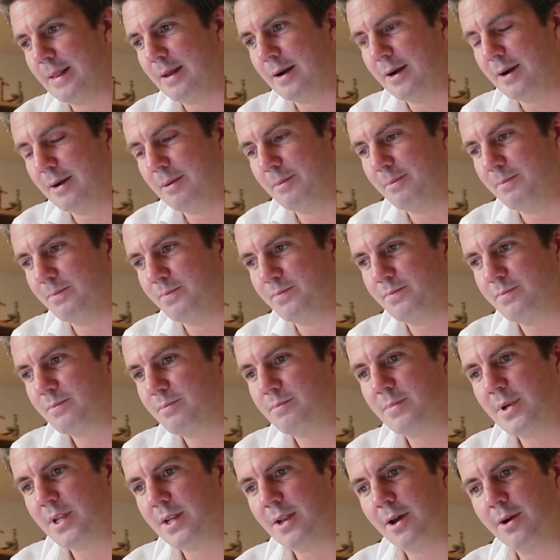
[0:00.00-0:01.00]

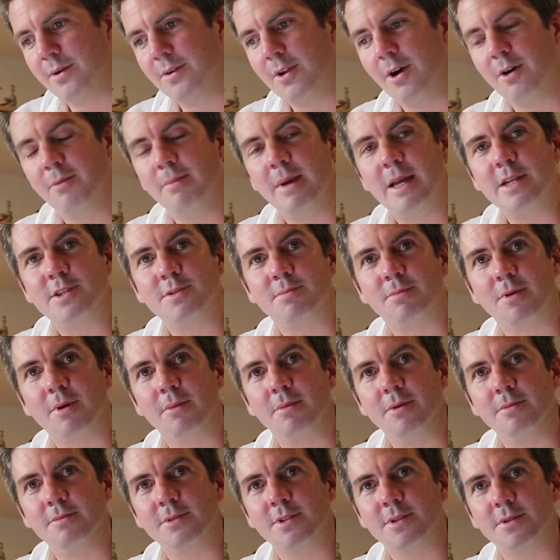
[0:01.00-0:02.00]
But no major
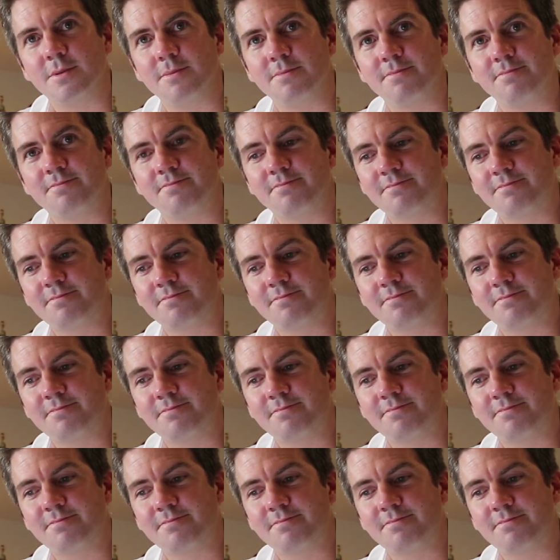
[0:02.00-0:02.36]
problems.